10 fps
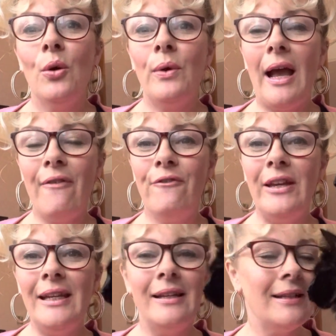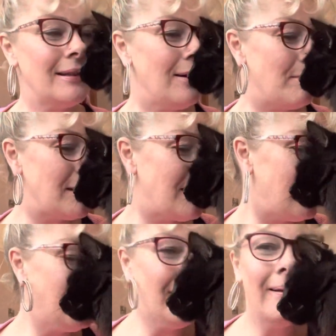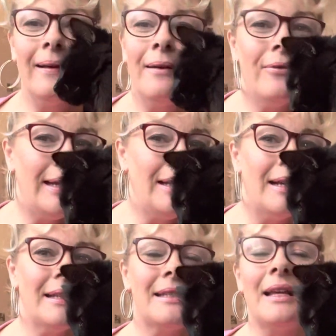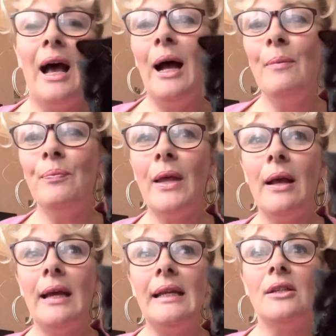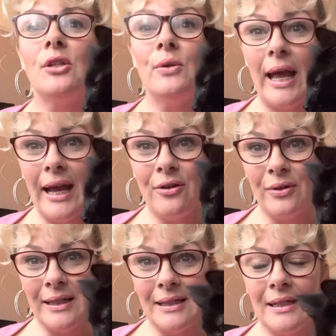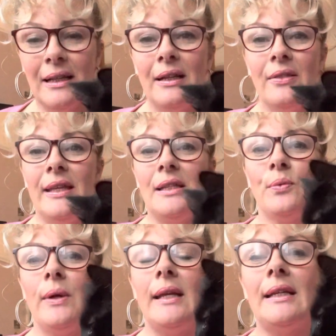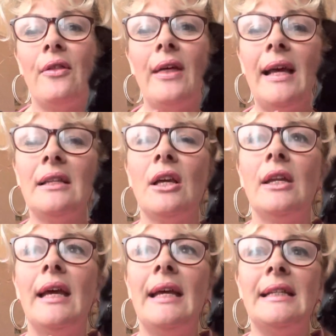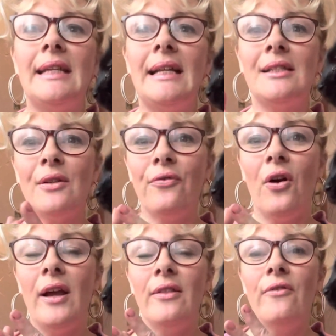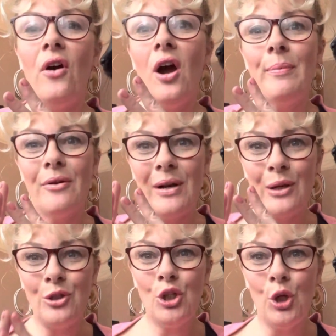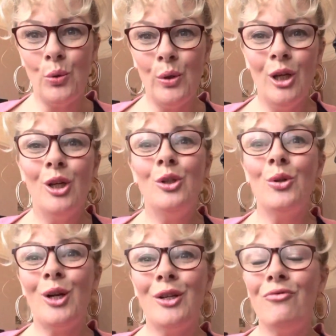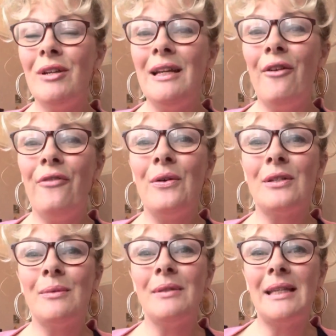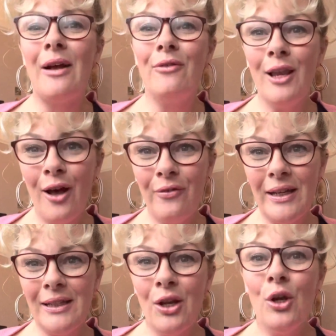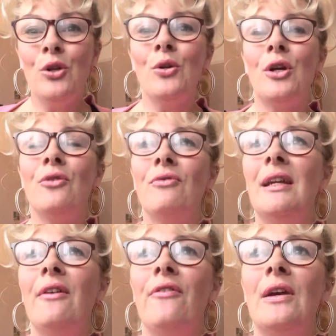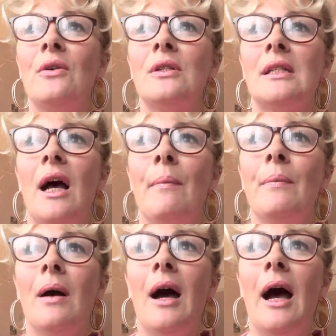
We have Venus, hello my darling, Venus into Aries this week. Now that is going to intensify the vibe around you. You're going to really feel some self-loving, you're going to really feel some